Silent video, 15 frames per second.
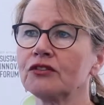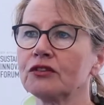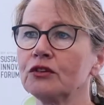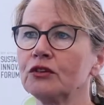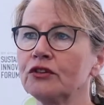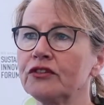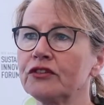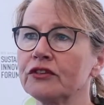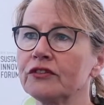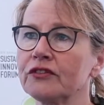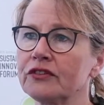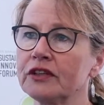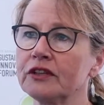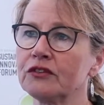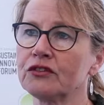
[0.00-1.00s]

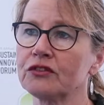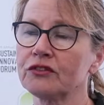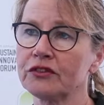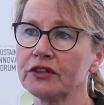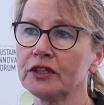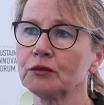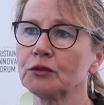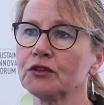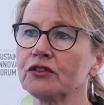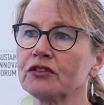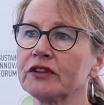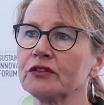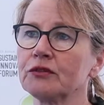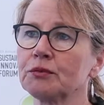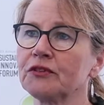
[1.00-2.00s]
solutions in sustainable
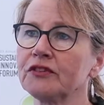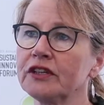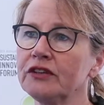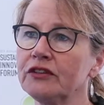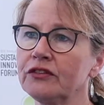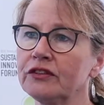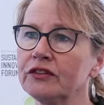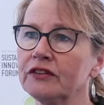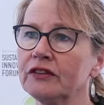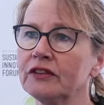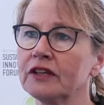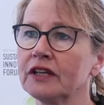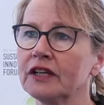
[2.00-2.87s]
transportation,